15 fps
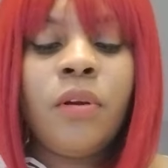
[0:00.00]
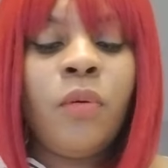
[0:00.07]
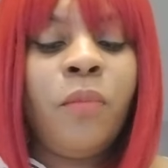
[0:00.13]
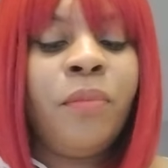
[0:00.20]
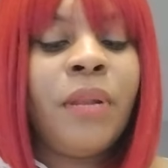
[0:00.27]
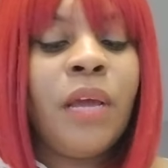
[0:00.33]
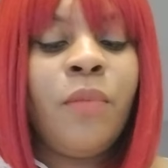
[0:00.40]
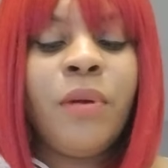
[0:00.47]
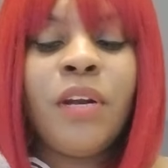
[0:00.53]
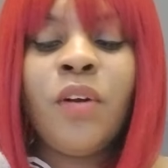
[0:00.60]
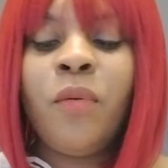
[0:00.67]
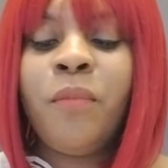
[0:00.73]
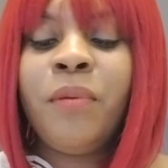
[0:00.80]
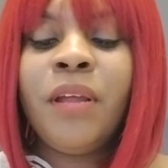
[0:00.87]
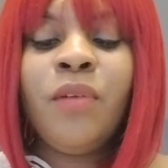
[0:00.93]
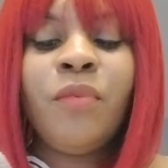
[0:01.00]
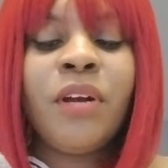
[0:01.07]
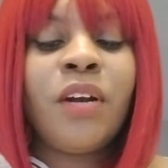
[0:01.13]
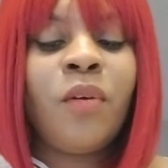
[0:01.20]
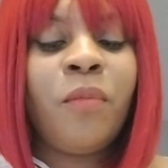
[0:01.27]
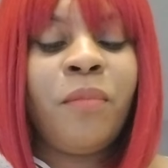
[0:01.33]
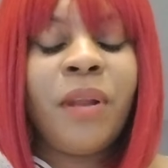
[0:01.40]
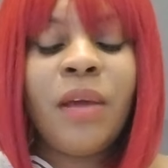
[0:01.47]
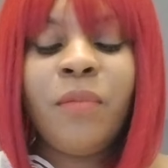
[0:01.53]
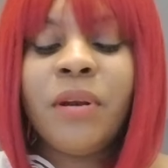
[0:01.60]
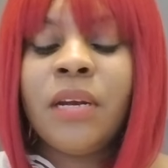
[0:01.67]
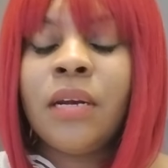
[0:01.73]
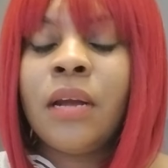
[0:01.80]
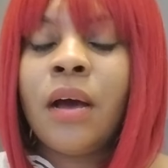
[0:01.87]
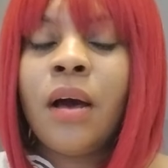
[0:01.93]
Don't play with it. Don't play with it. Don't play
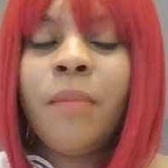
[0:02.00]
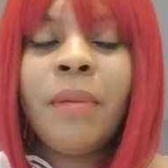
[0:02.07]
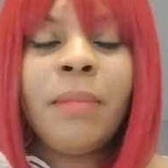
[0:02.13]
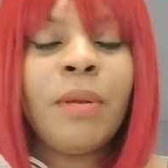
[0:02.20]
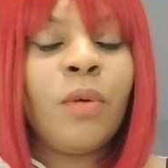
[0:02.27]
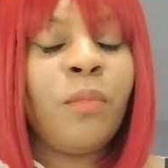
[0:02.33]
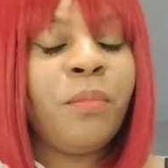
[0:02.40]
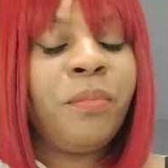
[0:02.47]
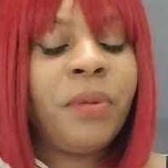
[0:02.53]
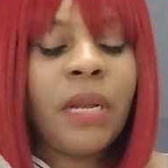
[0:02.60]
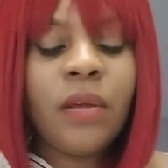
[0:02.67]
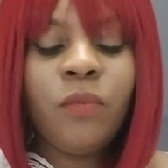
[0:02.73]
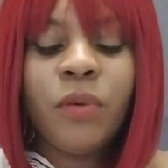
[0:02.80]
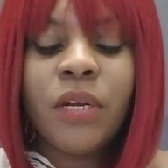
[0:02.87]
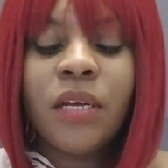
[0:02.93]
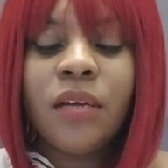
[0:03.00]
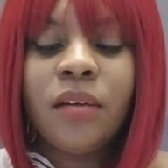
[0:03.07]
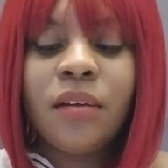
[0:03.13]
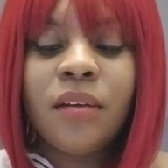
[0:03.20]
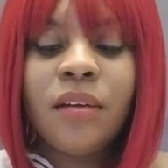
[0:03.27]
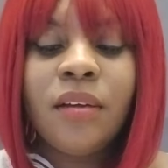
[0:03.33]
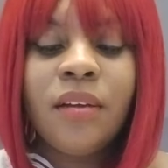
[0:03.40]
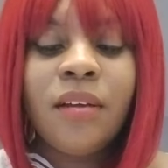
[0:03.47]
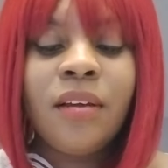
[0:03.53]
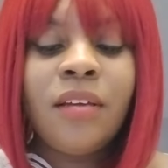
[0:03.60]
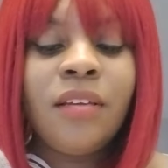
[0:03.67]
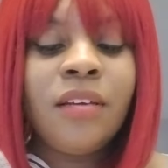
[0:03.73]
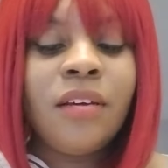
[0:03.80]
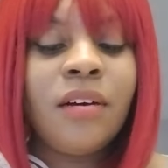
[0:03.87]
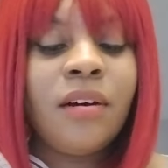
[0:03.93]
with it. Nah, baby. Don't play with it.
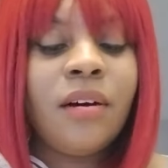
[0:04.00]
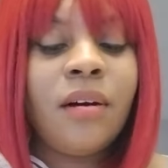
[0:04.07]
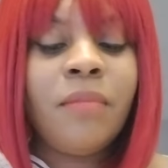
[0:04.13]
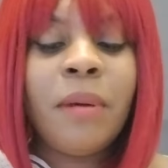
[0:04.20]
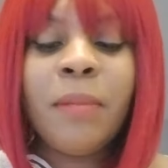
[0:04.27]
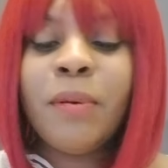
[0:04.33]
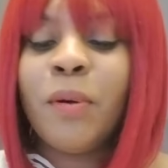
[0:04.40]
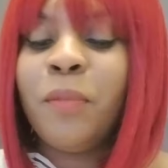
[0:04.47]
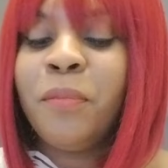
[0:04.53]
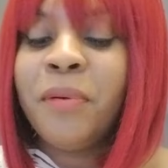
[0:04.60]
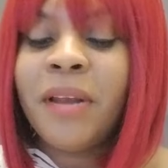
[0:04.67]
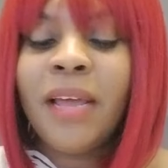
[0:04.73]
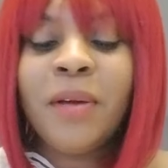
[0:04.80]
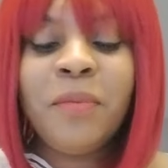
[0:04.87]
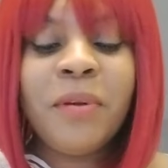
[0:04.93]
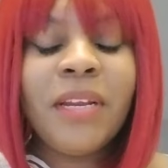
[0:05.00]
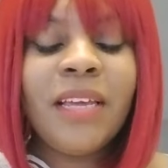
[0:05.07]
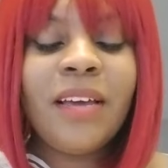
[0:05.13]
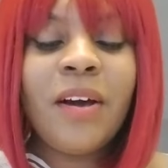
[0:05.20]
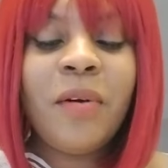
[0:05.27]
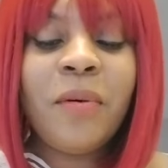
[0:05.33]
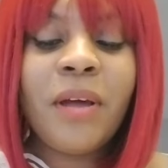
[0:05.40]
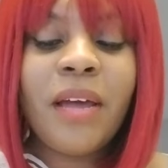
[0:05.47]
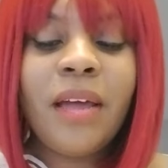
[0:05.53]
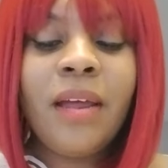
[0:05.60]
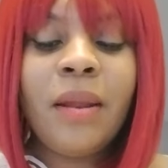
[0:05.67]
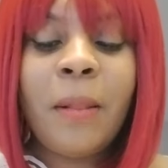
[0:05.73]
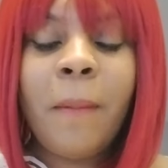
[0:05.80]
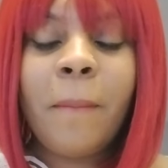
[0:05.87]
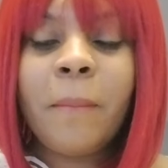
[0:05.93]
Yeah, baby. Don't play with it.
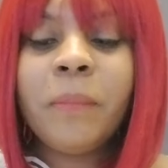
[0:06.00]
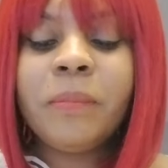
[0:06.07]
Okay?